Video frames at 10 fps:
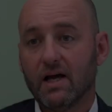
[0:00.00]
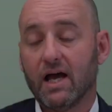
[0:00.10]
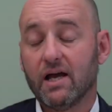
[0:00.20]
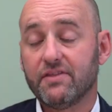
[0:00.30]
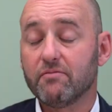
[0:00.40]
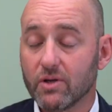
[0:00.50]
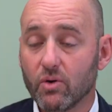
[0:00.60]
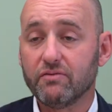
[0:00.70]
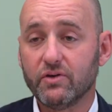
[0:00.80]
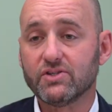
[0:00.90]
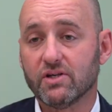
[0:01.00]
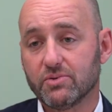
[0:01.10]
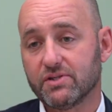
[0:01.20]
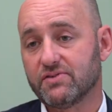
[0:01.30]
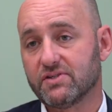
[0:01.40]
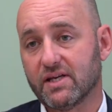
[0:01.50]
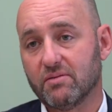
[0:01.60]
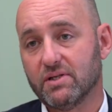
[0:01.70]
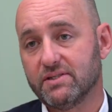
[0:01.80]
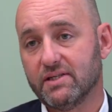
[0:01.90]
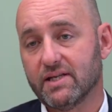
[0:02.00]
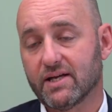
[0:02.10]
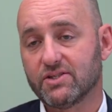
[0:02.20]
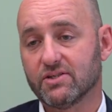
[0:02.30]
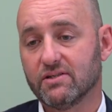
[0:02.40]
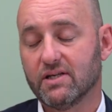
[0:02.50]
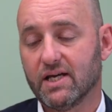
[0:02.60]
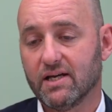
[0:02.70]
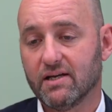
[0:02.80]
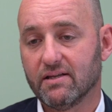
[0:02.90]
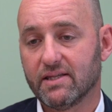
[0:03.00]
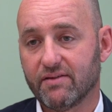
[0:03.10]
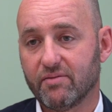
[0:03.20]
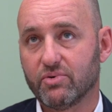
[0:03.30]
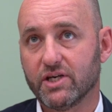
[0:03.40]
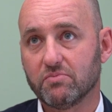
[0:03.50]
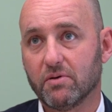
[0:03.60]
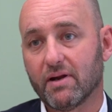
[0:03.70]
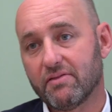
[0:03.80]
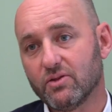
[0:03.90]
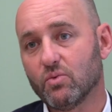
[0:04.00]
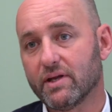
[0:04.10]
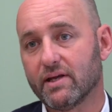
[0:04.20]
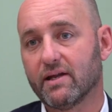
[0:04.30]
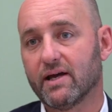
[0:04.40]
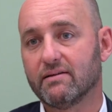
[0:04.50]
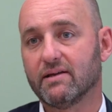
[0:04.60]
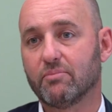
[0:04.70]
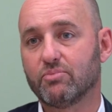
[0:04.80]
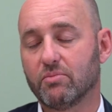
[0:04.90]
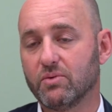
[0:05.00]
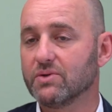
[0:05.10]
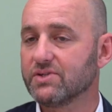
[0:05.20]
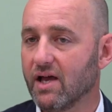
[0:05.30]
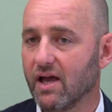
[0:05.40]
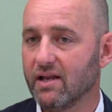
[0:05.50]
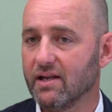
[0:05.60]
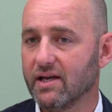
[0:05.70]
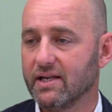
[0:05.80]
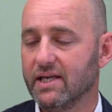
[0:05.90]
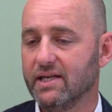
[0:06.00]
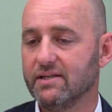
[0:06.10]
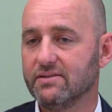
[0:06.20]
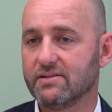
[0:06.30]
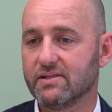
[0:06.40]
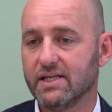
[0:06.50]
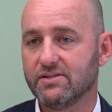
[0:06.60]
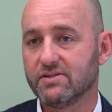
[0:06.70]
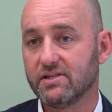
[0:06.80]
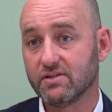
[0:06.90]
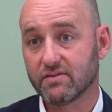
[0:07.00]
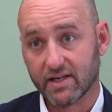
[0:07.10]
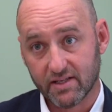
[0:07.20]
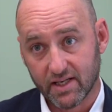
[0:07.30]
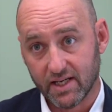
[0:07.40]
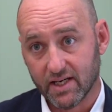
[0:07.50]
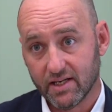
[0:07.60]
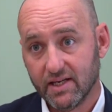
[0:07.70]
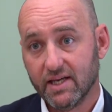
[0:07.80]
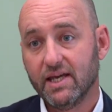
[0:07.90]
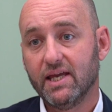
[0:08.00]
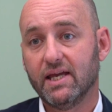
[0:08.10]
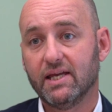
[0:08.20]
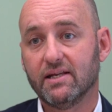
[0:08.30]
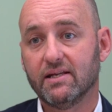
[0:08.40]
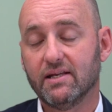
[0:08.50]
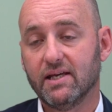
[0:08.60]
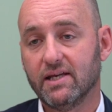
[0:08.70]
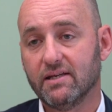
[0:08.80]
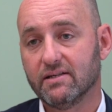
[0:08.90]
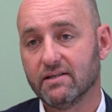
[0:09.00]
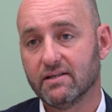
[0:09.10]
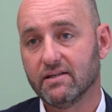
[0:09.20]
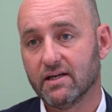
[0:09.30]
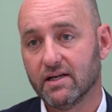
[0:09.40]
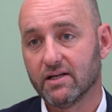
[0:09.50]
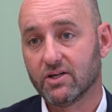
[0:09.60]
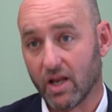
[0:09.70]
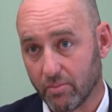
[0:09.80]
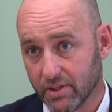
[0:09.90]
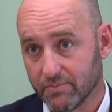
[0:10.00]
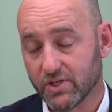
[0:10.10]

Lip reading: There have been quite a few examples of sustainability in action that have impressed me, but I think the one I'd probably want to highlight is the city of Cartagena in Colombia.